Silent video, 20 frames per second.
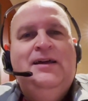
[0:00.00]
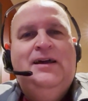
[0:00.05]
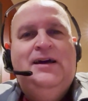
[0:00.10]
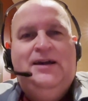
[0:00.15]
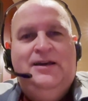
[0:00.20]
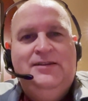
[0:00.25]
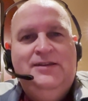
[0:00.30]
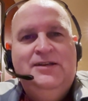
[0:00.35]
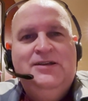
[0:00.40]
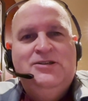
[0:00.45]

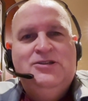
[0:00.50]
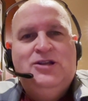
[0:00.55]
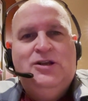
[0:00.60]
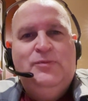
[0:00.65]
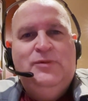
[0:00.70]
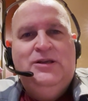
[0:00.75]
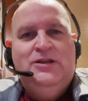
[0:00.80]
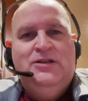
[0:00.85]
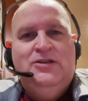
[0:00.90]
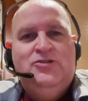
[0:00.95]
I think it's going to
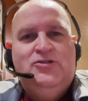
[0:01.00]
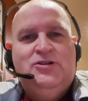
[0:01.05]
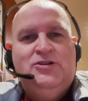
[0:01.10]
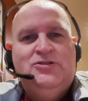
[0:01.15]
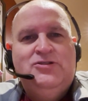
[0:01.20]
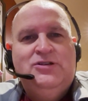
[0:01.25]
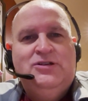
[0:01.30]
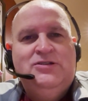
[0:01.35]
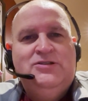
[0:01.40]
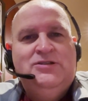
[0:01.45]
be an
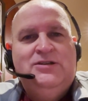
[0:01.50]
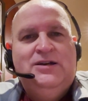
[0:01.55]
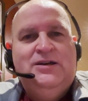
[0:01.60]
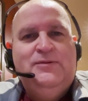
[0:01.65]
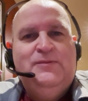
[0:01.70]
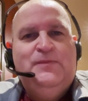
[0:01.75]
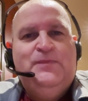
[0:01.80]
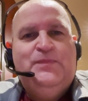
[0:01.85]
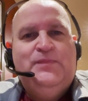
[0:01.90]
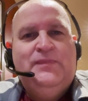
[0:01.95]
interesting
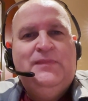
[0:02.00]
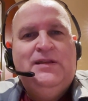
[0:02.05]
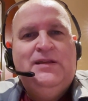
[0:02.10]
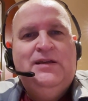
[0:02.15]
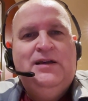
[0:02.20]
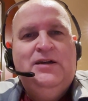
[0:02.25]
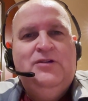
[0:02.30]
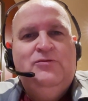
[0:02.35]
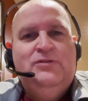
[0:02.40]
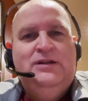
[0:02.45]
time.
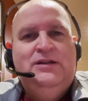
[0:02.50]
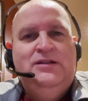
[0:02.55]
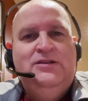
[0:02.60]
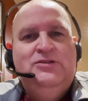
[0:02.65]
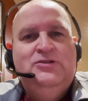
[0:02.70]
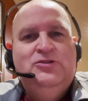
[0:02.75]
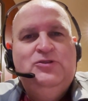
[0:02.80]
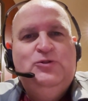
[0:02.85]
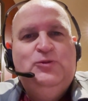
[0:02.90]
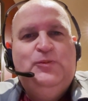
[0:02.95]
I really
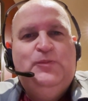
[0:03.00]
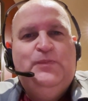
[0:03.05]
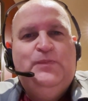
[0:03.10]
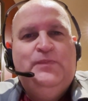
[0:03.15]
do.